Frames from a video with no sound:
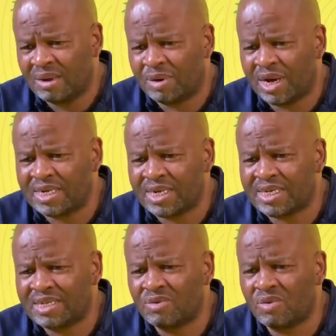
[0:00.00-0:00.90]
But I
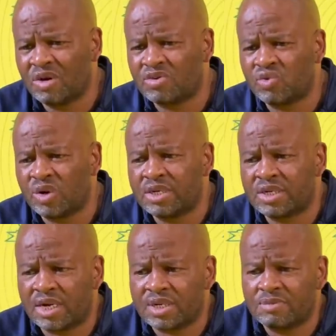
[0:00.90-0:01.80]
just think we were too
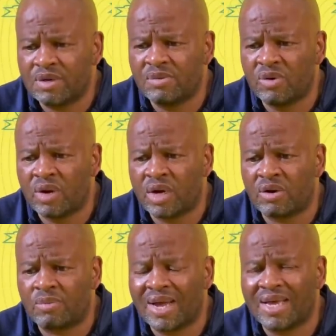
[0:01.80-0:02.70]
anxious. Maybe we were
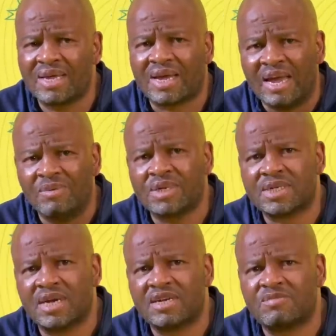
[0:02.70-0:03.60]
not playing the game
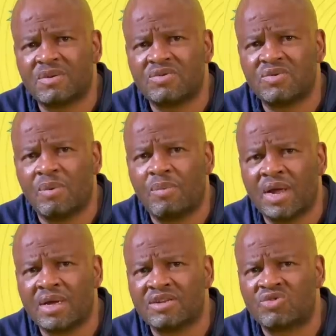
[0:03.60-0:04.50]
as such, but we were
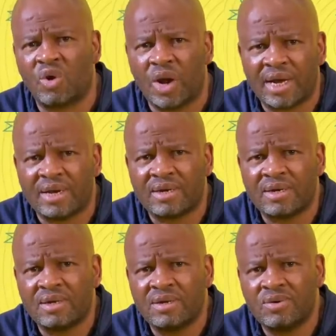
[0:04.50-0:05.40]
playing the scoreline.
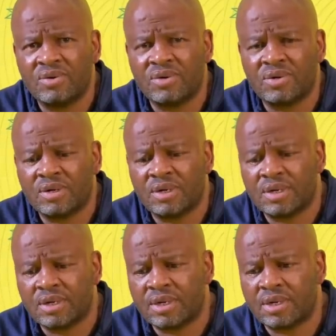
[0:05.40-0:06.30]
You
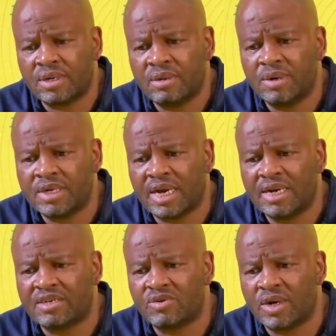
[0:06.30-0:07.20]
know, the
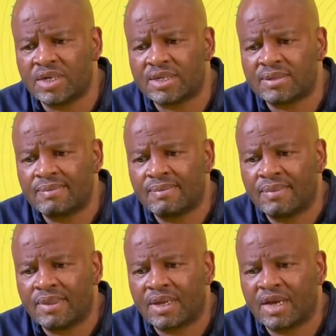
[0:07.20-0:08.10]
mentality was,
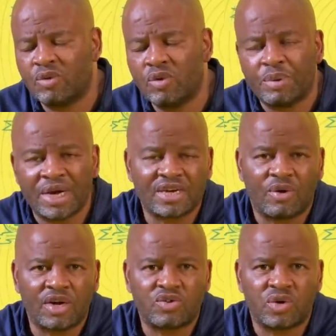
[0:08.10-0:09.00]
can we
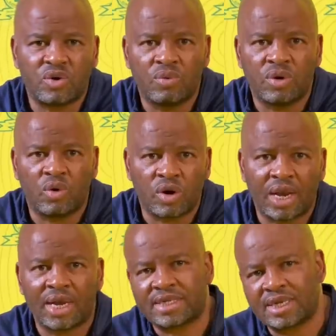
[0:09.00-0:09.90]
better what we
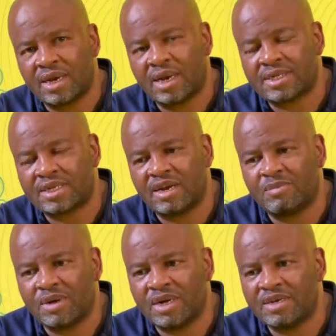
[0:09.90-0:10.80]
got last
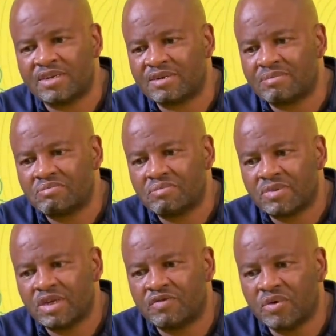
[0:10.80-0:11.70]
time? And
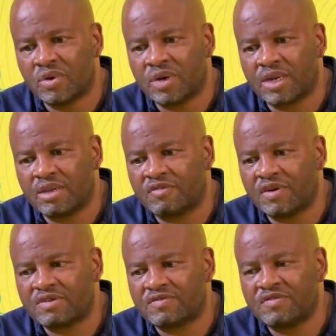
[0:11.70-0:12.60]
if you look at the
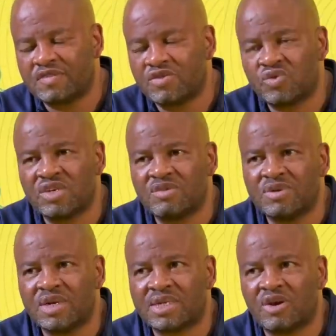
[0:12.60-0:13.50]
first 15, 20
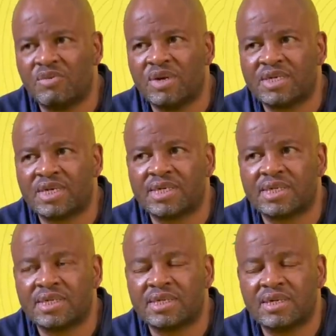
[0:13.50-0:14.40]
minutes, how many
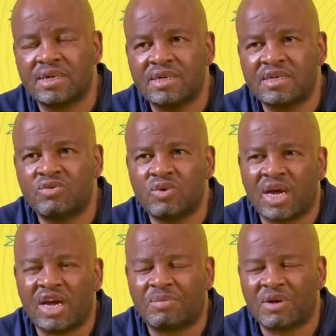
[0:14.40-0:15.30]
chances did we
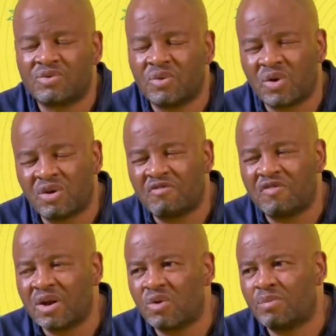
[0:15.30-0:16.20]
get? But we were not
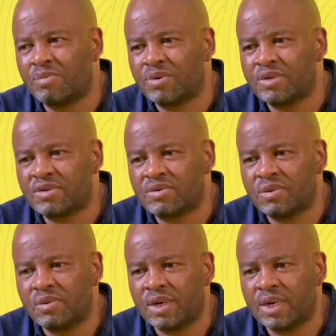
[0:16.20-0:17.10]
very composed.
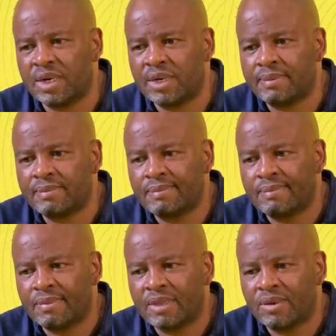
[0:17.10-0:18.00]
We
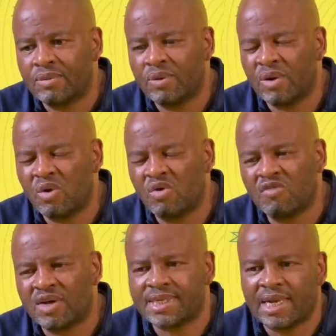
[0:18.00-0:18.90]
were
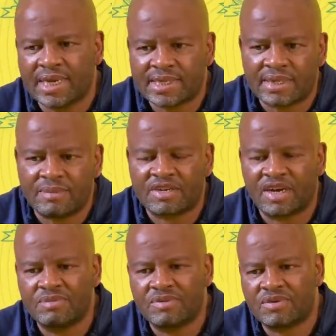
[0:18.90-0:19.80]
overzealous
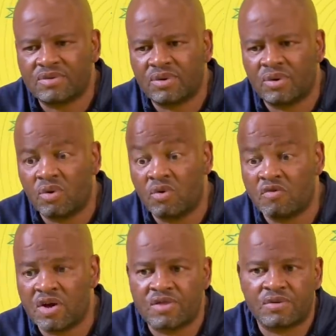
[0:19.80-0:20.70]
sometimes, or
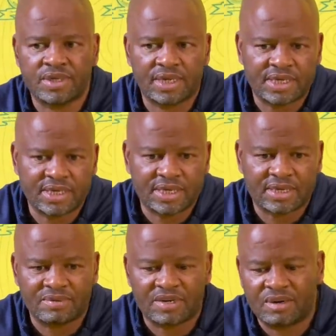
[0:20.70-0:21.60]
over-enthusiastic
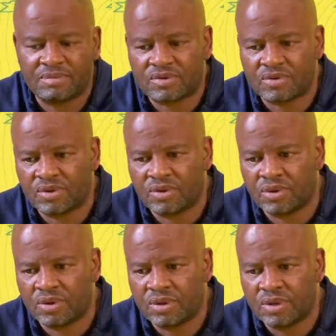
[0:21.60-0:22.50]
sometimes,
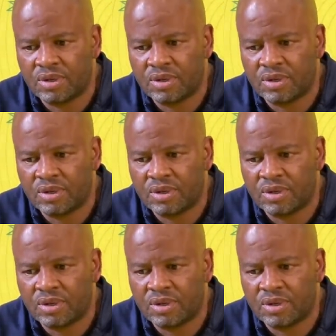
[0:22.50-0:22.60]
or